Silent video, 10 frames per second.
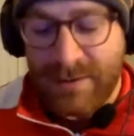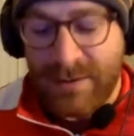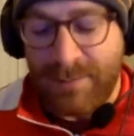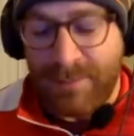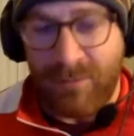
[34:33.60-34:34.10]

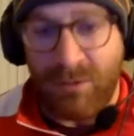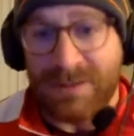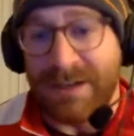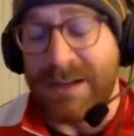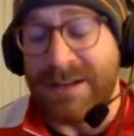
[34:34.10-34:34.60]
the
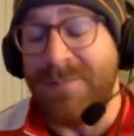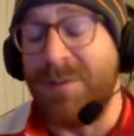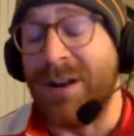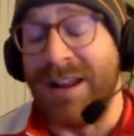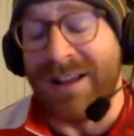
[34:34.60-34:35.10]
performance that he did
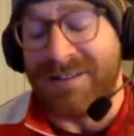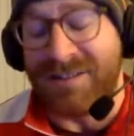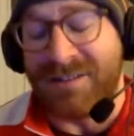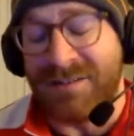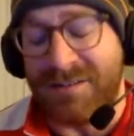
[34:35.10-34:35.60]
put in
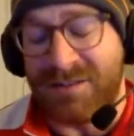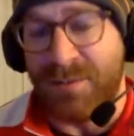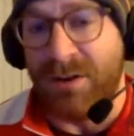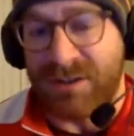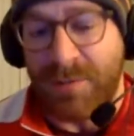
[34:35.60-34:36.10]
against
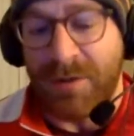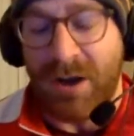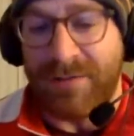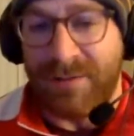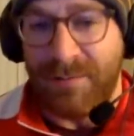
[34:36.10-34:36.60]
Spurs. Coming
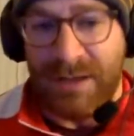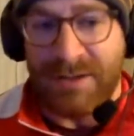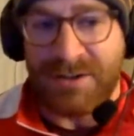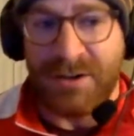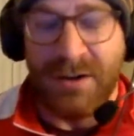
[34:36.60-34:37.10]
off the
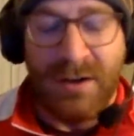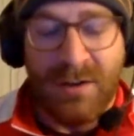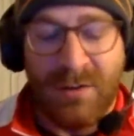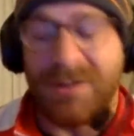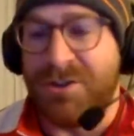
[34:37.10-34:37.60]
bench
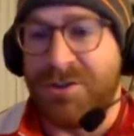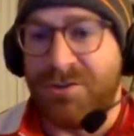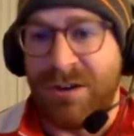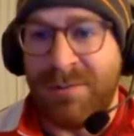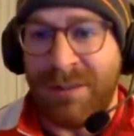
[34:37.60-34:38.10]
was
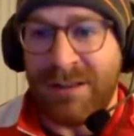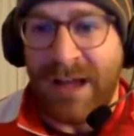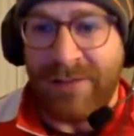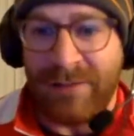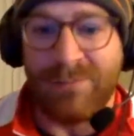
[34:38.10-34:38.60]
extremely
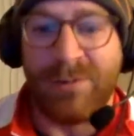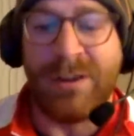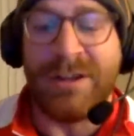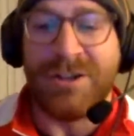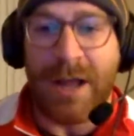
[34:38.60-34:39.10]
lively,
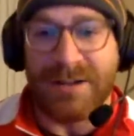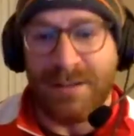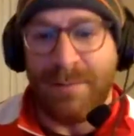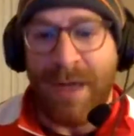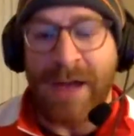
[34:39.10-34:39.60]
really changed the
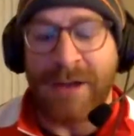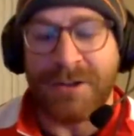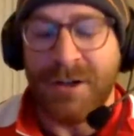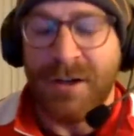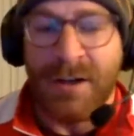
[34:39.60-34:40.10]
match.